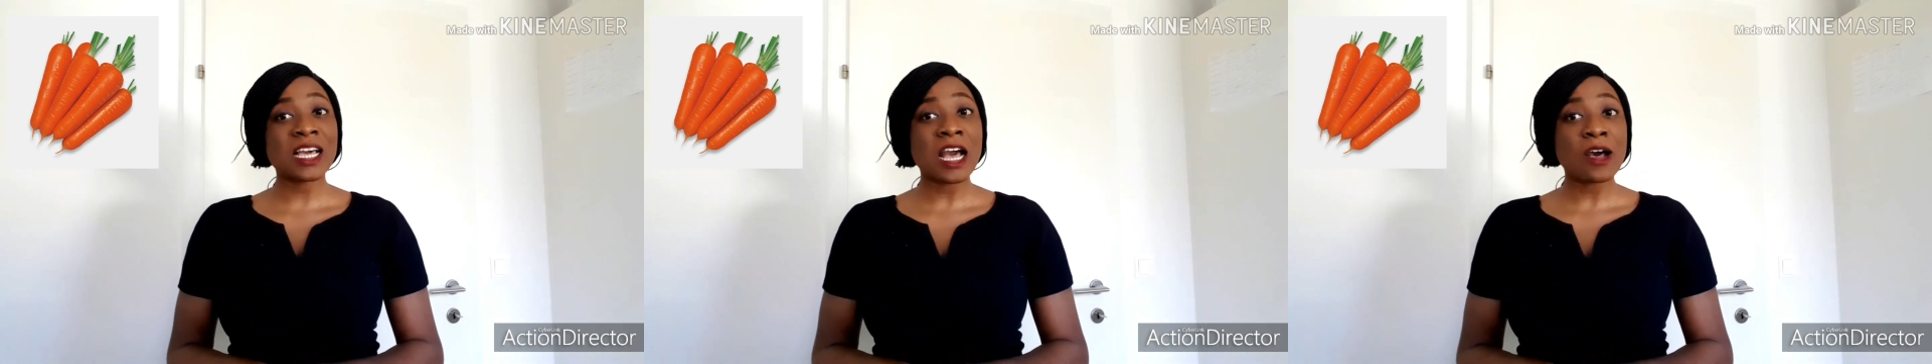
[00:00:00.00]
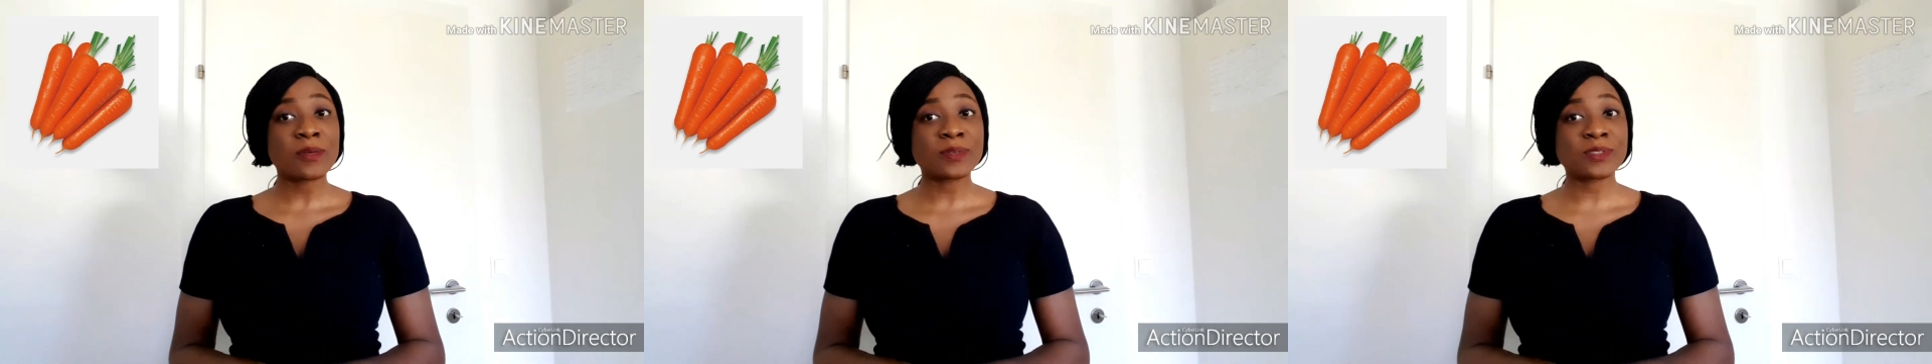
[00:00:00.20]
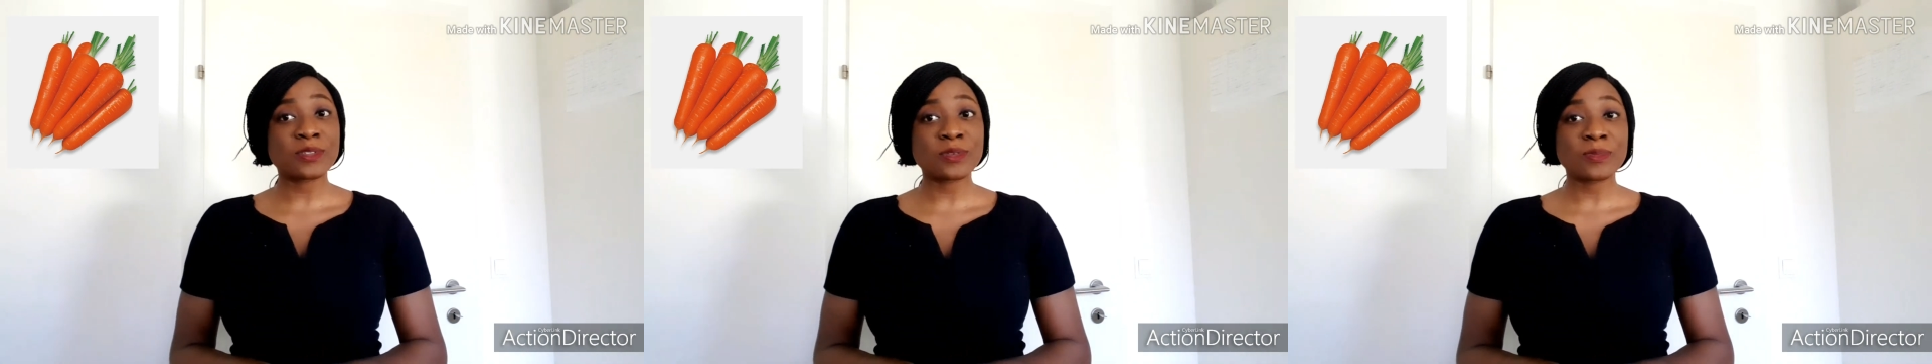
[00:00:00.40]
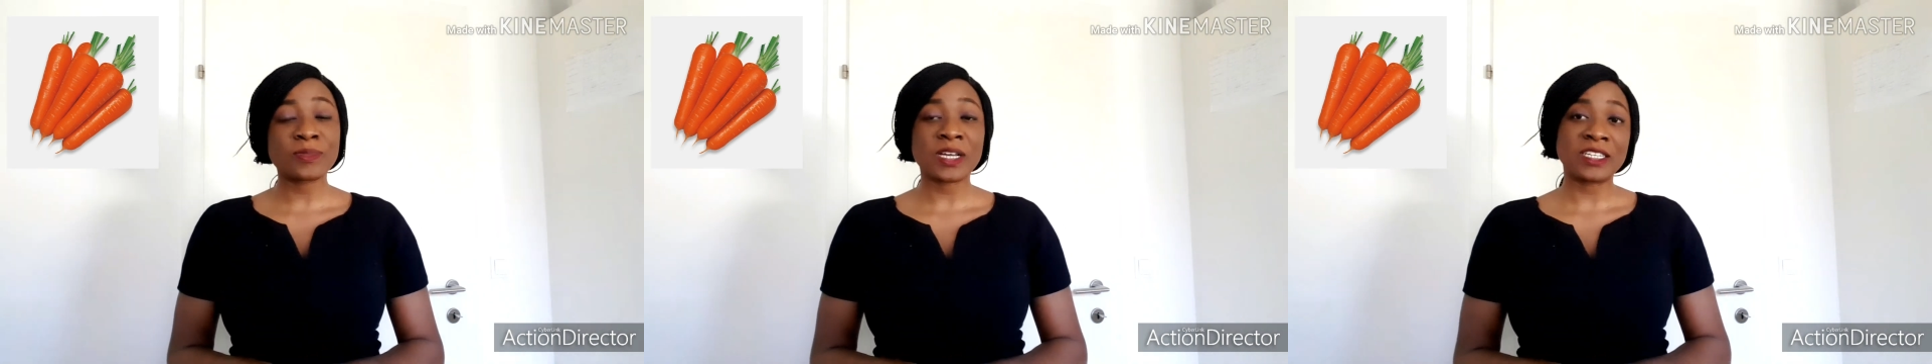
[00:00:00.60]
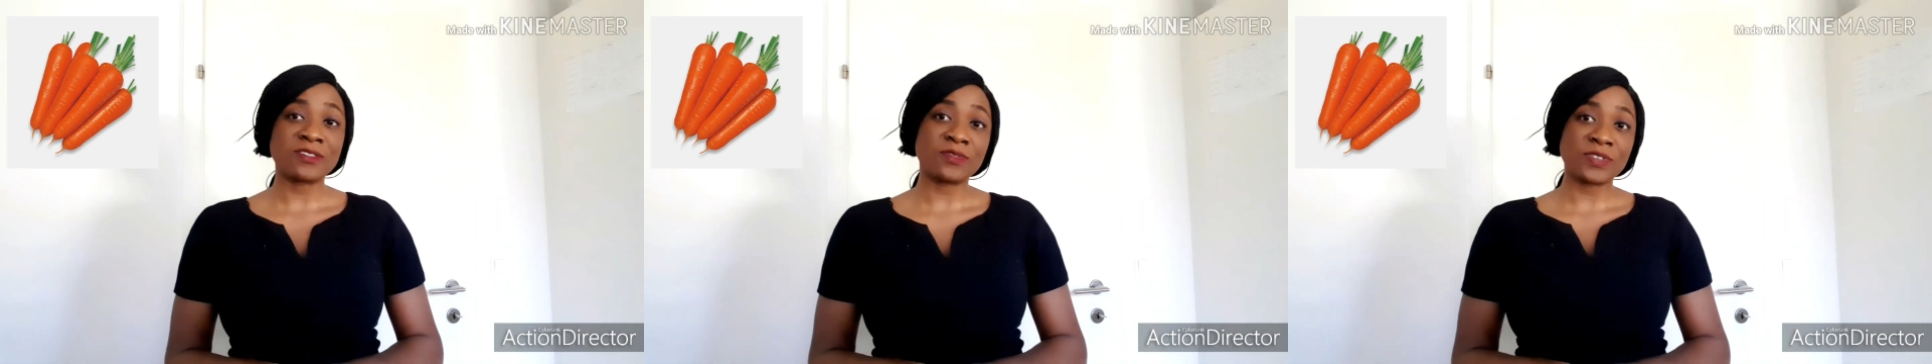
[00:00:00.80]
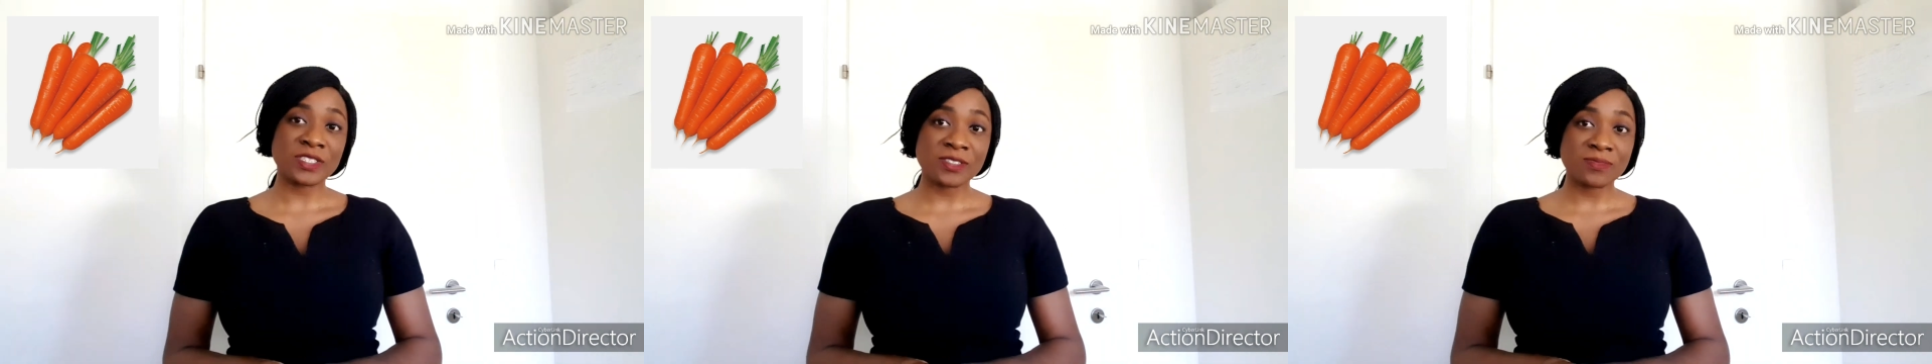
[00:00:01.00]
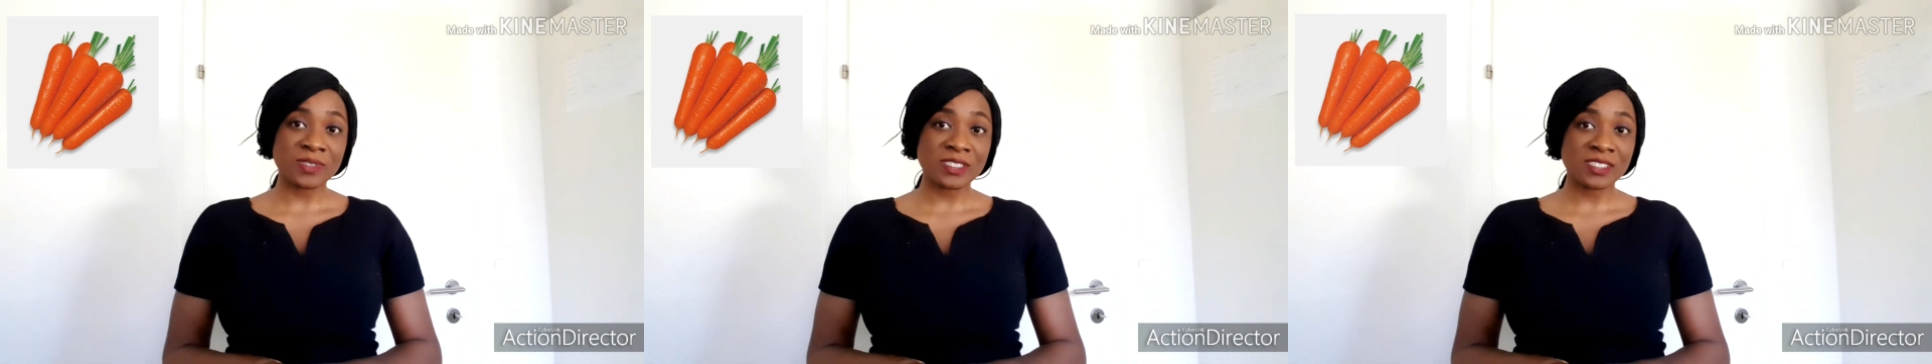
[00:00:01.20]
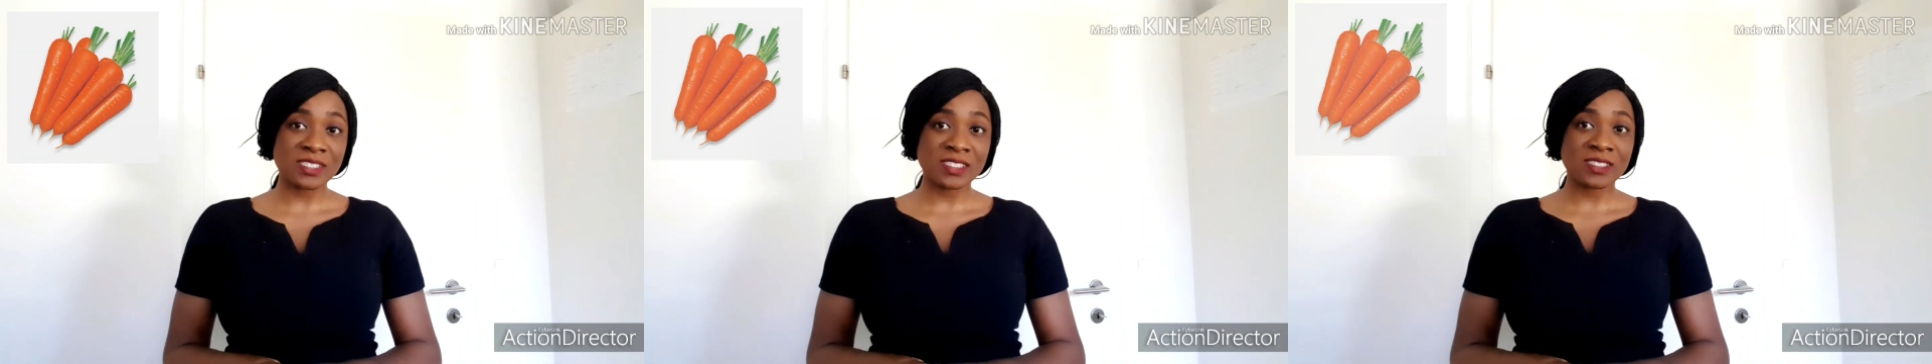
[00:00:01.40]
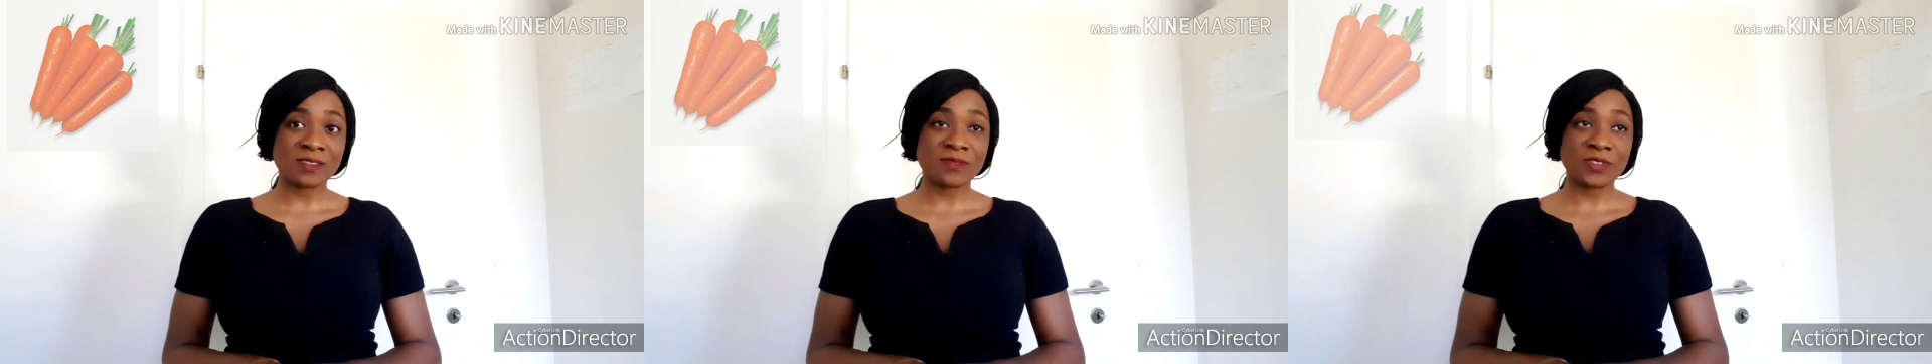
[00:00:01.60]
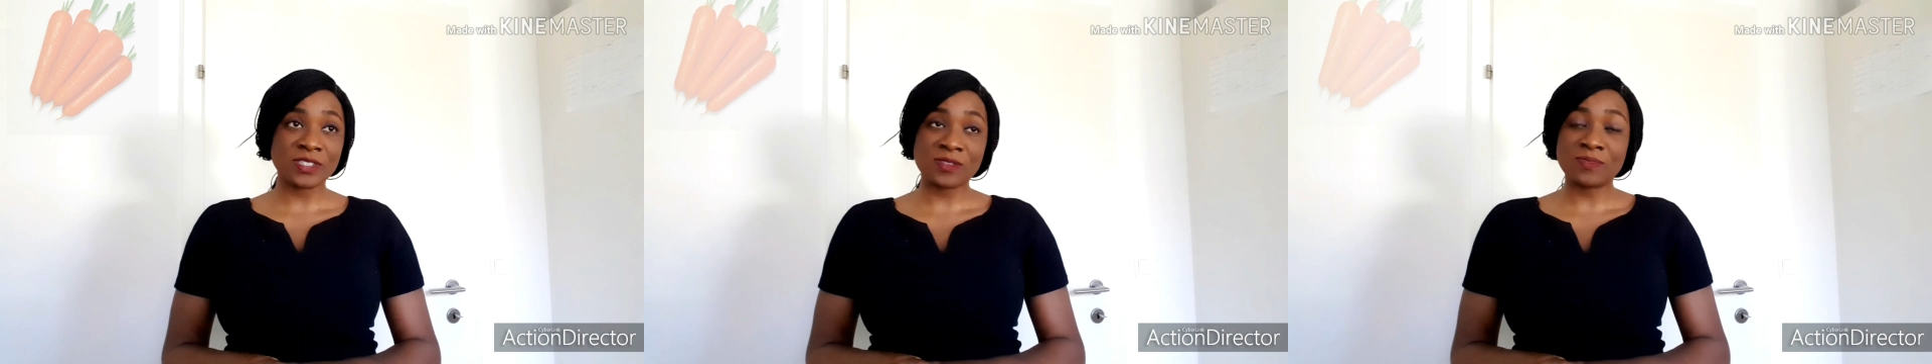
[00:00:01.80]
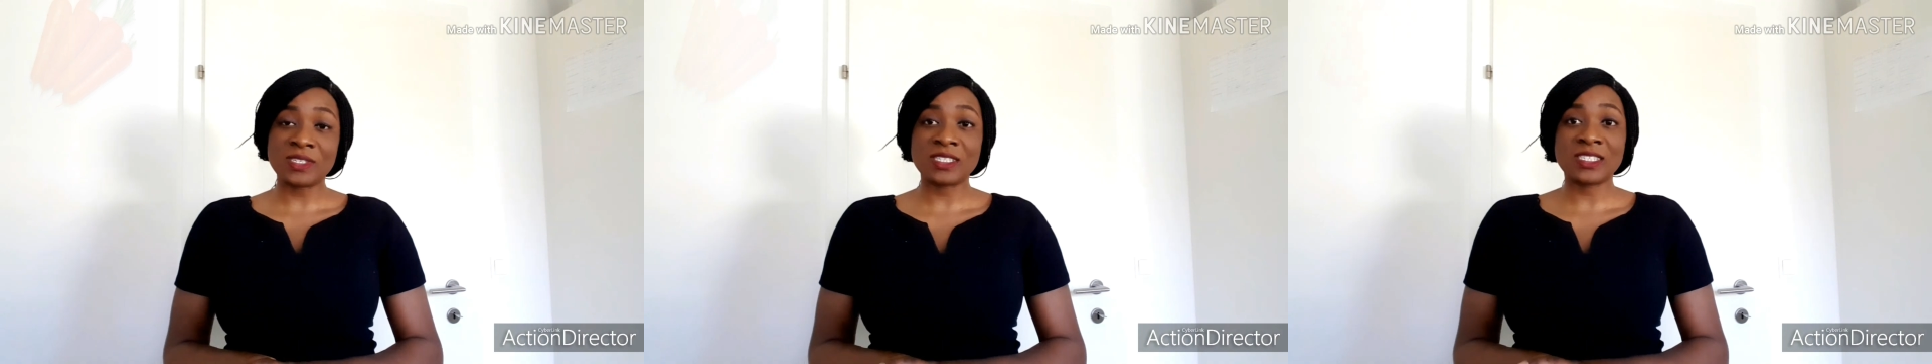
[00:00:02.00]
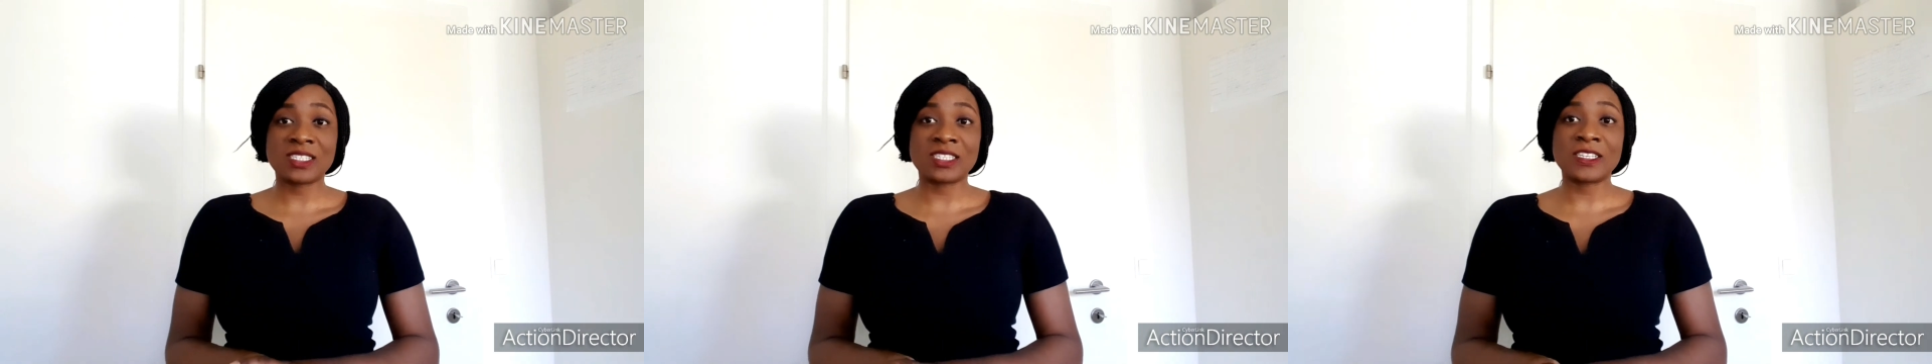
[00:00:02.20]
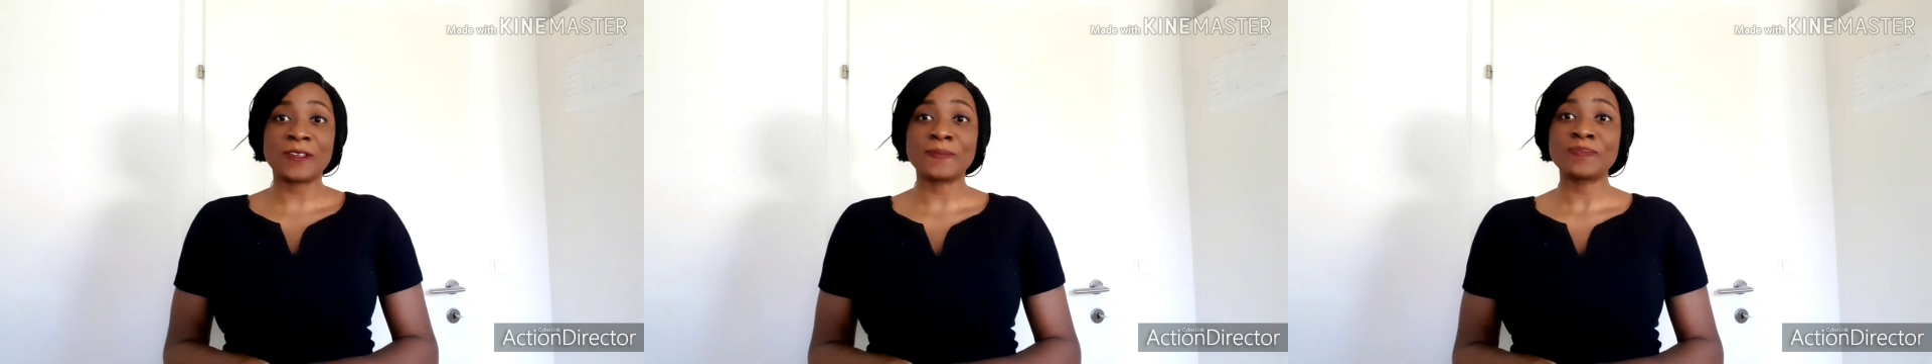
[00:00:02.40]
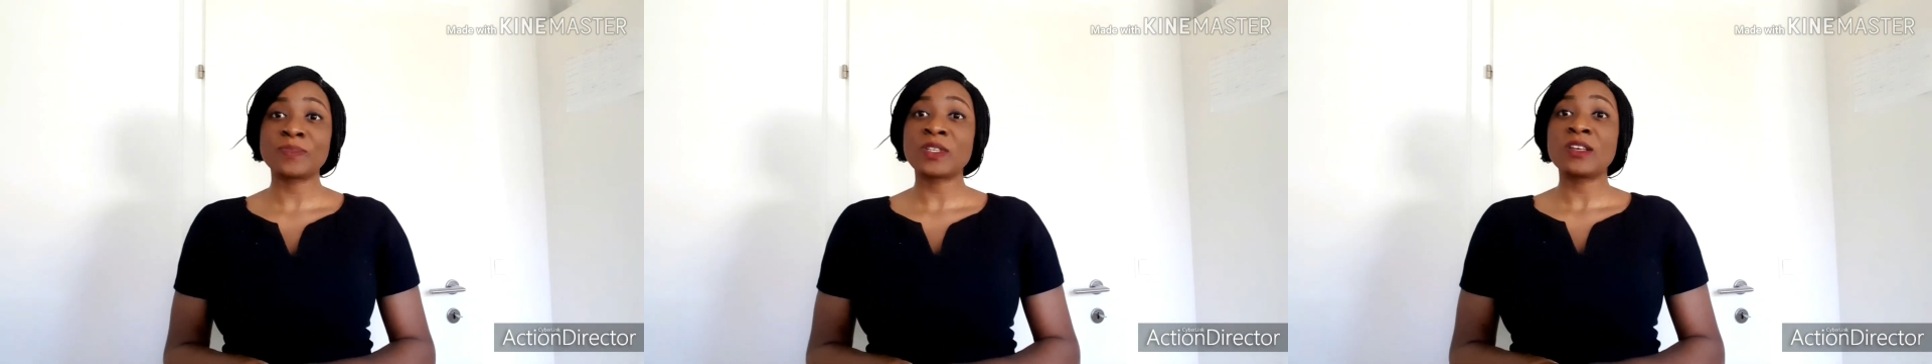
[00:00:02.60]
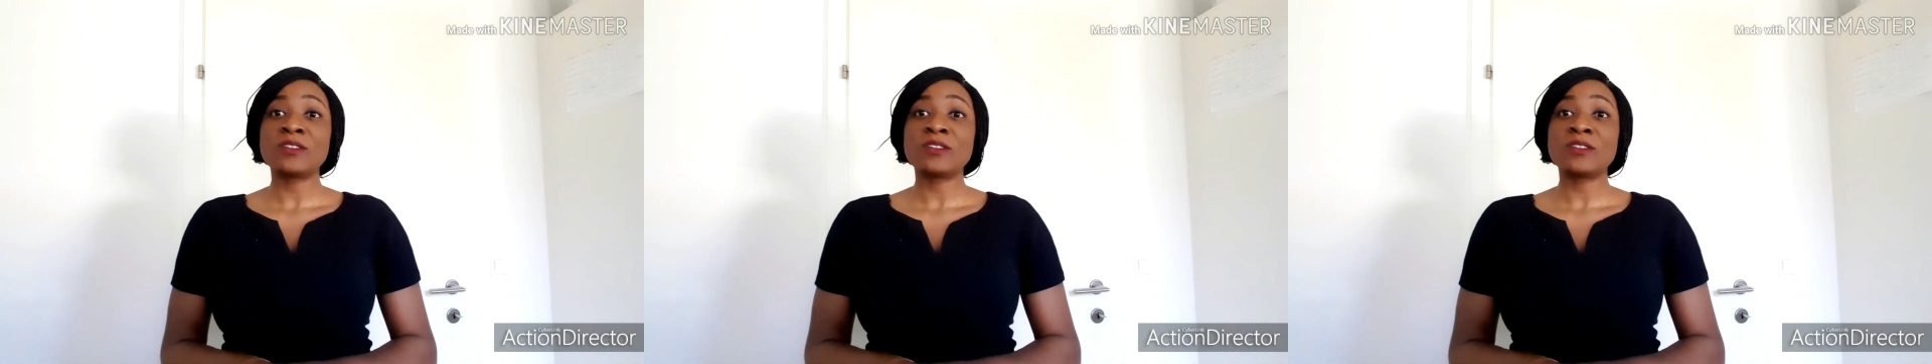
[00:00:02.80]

calcium and vitamin C.